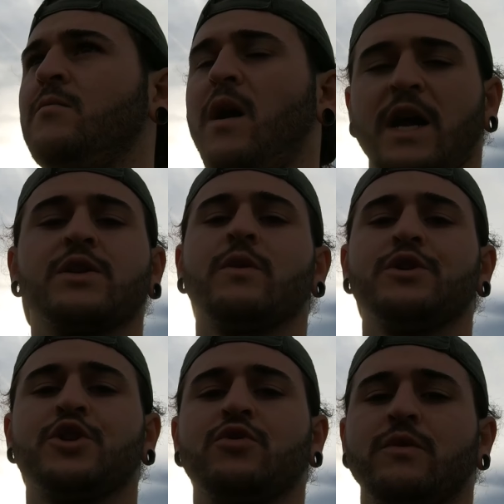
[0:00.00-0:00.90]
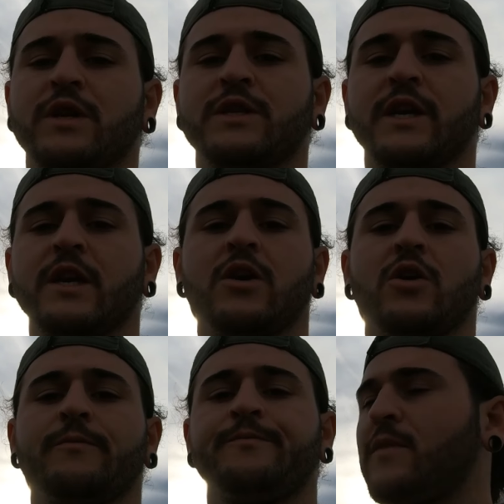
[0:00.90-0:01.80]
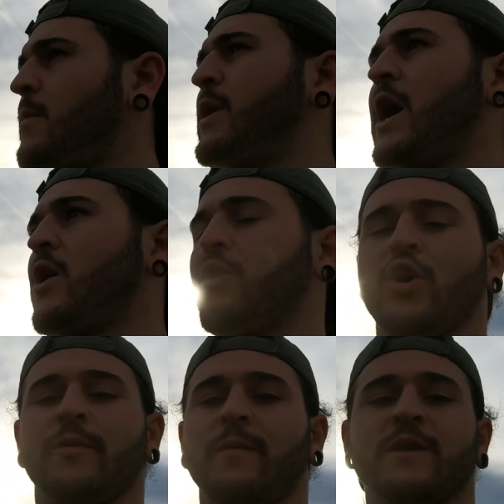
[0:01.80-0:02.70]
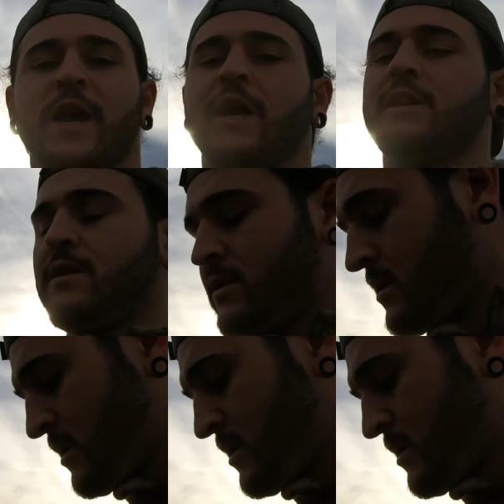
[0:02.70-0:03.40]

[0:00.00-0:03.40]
might as well shoot one and take it home. I'm not going home empty handed.